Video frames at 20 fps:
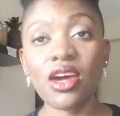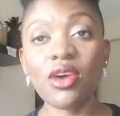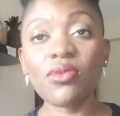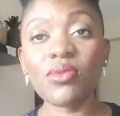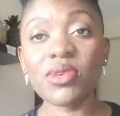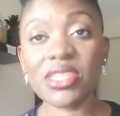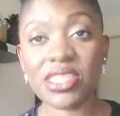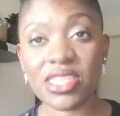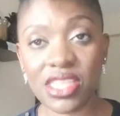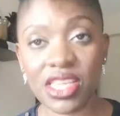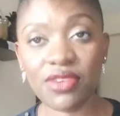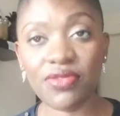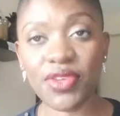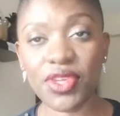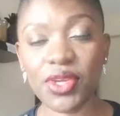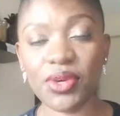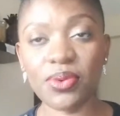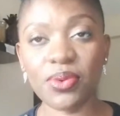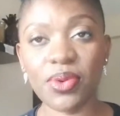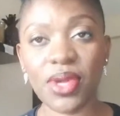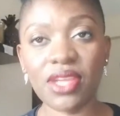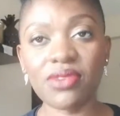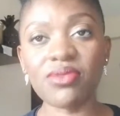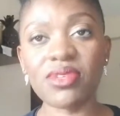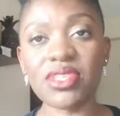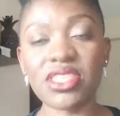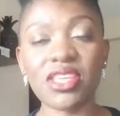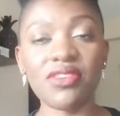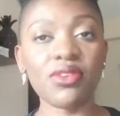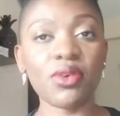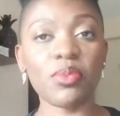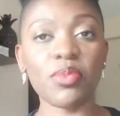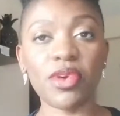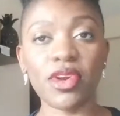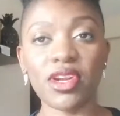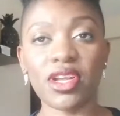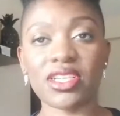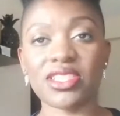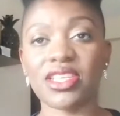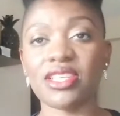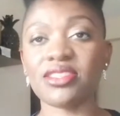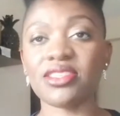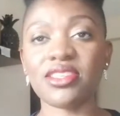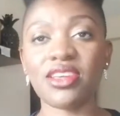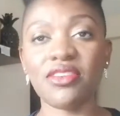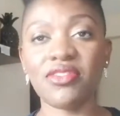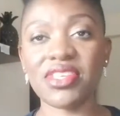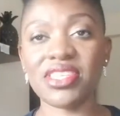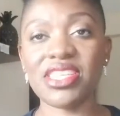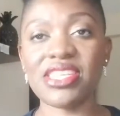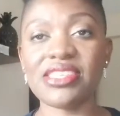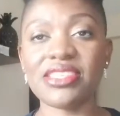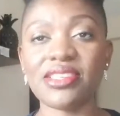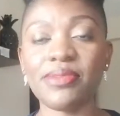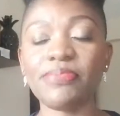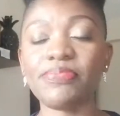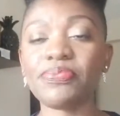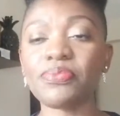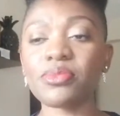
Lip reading: receive you and receive your products and services.